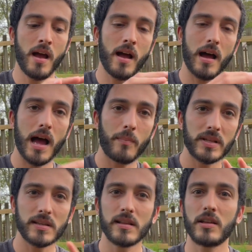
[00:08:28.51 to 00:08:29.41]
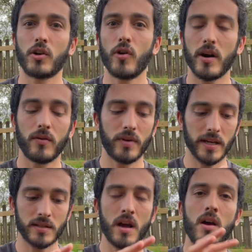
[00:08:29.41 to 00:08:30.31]
happens in the negretto
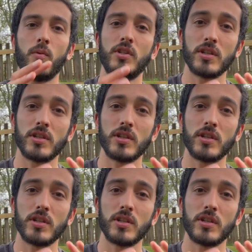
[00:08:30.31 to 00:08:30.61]
phase, which